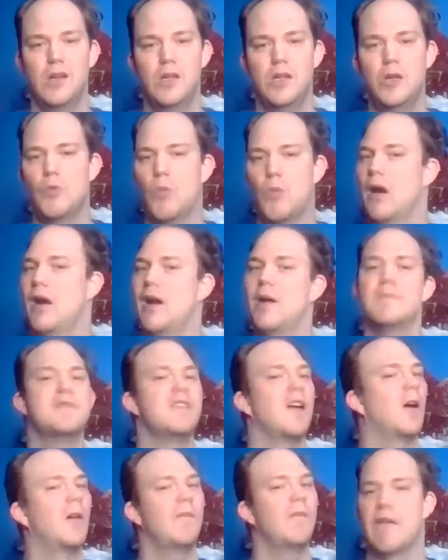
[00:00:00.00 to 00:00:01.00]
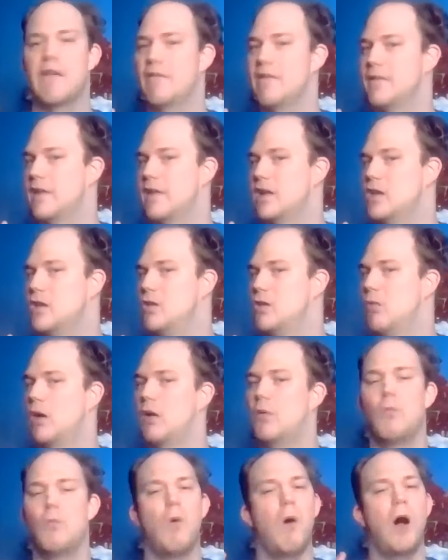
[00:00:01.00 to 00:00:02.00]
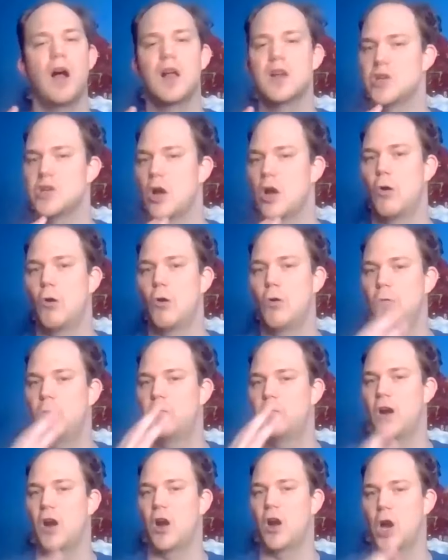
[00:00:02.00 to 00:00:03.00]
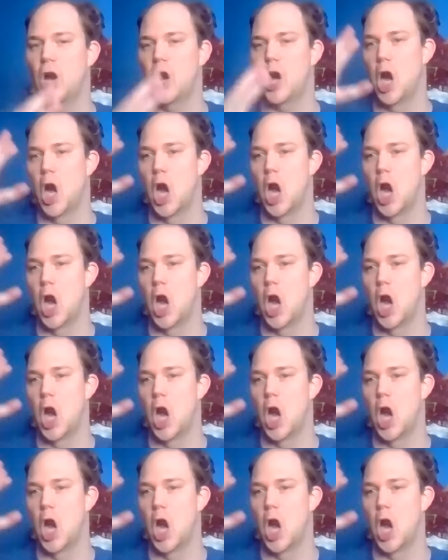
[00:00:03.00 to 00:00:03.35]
you want to observe everything. You want to watch over